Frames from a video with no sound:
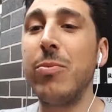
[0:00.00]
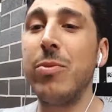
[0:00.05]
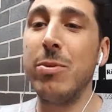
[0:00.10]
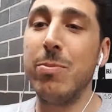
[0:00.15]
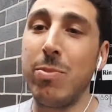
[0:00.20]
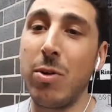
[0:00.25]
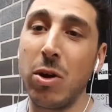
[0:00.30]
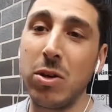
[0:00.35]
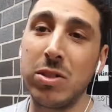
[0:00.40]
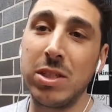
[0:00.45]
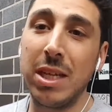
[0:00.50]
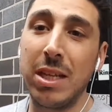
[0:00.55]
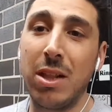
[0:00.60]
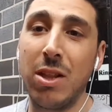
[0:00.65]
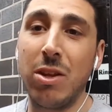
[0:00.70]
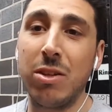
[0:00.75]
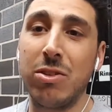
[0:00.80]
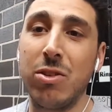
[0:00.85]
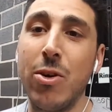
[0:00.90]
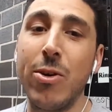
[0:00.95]
With blocks getting a
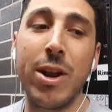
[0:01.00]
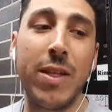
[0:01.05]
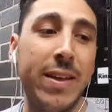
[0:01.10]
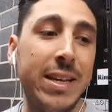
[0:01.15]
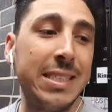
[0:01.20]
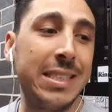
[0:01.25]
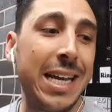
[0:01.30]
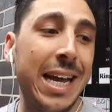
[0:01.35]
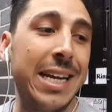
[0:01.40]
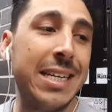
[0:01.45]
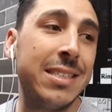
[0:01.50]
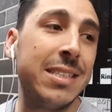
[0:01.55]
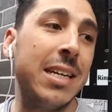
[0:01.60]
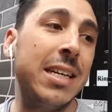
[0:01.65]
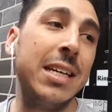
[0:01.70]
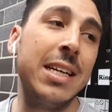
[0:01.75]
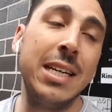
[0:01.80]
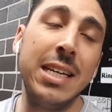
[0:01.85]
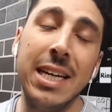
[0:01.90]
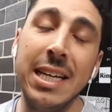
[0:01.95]
lot tighter these days,
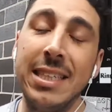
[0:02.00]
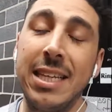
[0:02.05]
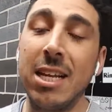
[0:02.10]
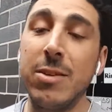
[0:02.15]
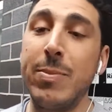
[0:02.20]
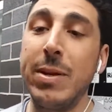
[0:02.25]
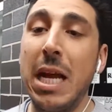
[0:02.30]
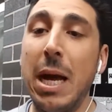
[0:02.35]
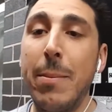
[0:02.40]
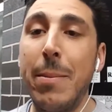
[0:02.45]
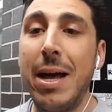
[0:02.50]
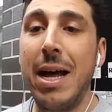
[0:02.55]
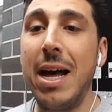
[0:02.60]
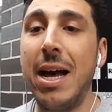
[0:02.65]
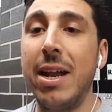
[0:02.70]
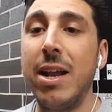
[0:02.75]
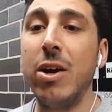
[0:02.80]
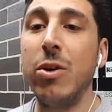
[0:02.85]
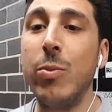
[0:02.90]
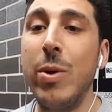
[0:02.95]
it does become
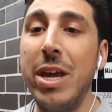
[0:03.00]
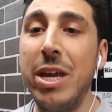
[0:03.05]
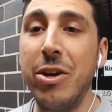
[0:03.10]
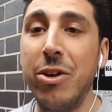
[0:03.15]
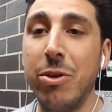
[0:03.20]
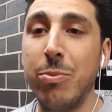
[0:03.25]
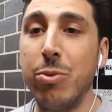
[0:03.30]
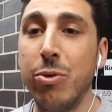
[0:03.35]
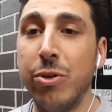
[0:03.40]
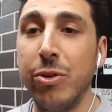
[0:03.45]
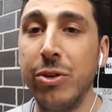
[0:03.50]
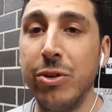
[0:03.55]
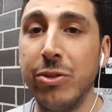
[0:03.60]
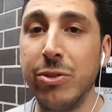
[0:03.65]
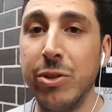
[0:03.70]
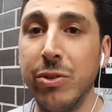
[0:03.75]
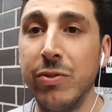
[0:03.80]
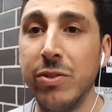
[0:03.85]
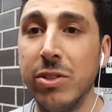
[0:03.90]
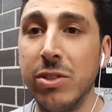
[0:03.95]
harder where you got to put all your
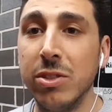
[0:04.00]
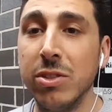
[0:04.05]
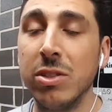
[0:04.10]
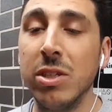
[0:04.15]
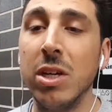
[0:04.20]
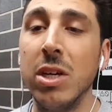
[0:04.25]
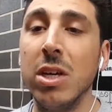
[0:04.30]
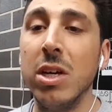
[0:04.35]
services.